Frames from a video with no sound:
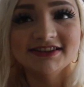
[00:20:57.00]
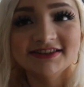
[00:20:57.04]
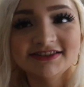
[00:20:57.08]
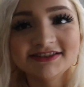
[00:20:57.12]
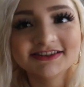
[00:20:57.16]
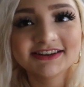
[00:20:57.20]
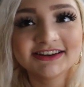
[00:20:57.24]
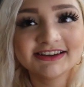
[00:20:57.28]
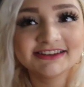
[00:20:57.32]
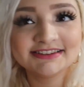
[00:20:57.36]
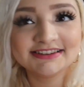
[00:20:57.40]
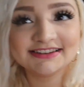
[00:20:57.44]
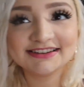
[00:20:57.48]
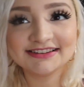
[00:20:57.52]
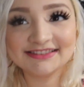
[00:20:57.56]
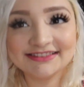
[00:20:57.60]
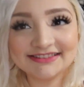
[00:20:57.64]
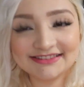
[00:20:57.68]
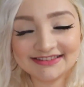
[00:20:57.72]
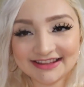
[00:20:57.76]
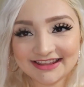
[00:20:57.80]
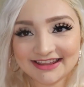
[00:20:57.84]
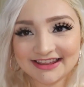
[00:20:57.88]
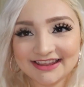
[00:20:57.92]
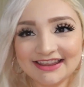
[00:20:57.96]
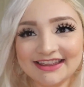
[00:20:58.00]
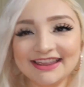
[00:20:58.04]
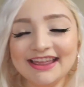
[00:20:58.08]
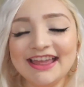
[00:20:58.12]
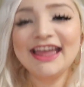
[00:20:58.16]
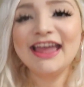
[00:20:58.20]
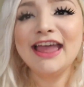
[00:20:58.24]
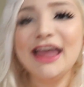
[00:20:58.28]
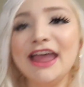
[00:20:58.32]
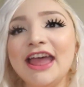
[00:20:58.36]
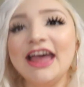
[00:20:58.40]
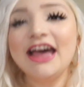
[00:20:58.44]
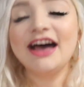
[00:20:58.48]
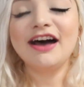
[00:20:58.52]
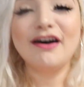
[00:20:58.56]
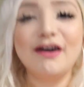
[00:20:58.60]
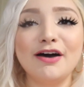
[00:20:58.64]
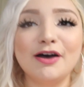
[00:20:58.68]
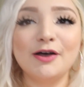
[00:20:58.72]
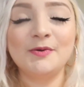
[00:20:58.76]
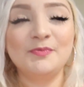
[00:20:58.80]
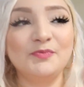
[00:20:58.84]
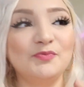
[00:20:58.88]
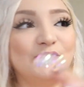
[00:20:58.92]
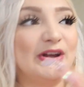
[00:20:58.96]
as you guys can see.
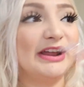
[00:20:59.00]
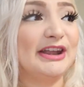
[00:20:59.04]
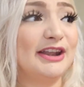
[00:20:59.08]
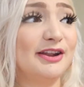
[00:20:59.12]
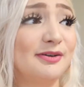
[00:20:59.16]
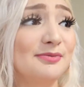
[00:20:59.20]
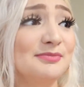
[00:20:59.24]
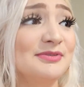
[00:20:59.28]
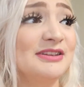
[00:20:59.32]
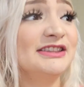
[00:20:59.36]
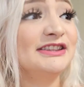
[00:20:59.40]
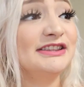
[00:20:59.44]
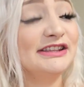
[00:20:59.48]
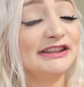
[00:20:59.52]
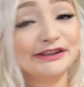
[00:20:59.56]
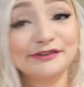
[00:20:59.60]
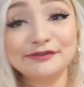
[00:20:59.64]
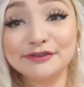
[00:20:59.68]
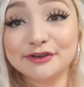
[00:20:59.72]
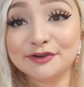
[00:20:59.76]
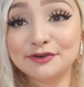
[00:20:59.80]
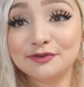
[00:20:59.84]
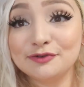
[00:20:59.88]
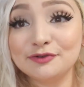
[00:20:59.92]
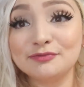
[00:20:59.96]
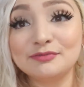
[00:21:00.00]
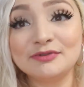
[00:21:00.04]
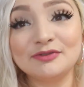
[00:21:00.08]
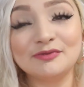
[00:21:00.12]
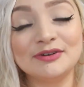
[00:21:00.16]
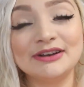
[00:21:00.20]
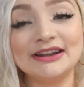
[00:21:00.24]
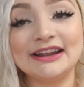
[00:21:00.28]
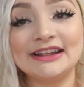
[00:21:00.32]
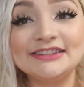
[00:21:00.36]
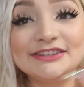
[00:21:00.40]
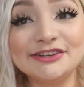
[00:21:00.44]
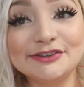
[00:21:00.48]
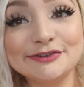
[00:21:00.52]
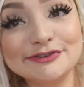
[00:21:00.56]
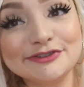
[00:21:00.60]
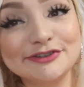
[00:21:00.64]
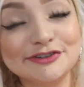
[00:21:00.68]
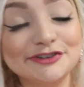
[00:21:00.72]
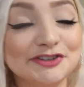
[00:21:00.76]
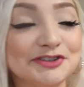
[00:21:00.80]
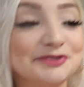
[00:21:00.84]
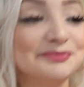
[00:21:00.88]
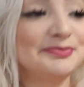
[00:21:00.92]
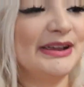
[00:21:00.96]
Um, right now I'm in the living room. When I tell you
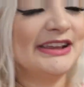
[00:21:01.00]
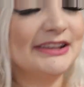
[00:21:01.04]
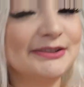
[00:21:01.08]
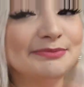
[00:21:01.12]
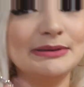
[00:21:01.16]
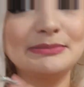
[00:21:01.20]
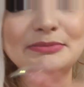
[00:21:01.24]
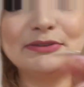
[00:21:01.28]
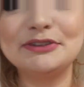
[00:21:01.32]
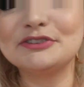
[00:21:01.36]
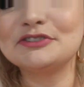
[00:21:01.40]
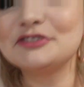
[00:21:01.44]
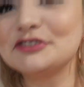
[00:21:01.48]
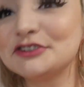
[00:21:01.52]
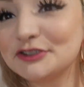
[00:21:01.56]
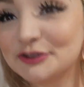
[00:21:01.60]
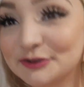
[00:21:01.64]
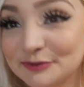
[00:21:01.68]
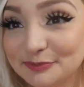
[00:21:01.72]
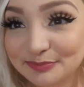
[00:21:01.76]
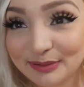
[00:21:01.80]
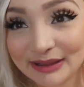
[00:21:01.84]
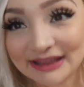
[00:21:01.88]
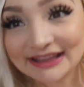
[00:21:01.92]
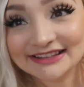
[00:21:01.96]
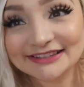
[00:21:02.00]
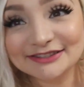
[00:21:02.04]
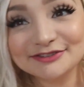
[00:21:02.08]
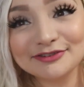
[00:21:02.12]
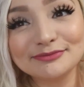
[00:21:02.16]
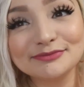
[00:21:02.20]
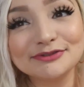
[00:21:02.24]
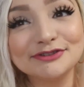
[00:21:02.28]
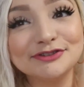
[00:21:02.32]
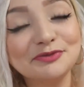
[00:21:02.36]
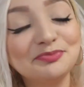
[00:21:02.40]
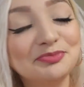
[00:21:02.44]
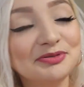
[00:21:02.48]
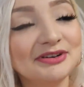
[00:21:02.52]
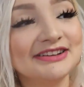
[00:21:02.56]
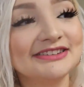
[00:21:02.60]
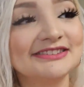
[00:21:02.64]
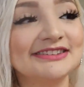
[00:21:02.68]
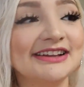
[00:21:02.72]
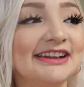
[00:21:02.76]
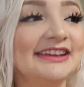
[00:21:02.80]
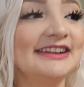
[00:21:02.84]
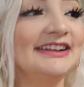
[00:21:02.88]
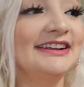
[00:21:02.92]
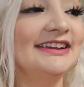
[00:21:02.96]
there's space, baby, there's space. So I'm super
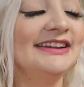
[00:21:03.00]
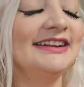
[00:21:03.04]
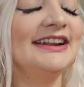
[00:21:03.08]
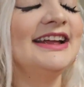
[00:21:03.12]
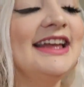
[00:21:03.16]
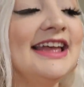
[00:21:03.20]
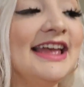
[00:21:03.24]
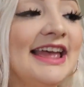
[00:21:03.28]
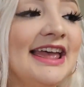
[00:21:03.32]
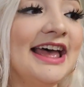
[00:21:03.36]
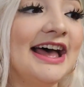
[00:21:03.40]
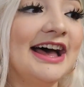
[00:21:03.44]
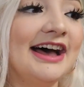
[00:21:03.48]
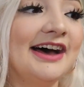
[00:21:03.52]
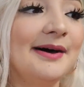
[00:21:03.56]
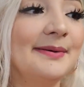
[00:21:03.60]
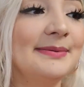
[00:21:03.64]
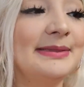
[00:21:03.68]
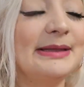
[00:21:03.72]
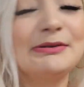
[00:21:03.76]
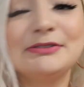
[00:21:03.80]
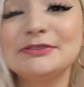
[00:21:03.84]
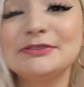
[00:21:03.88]
excited uh, that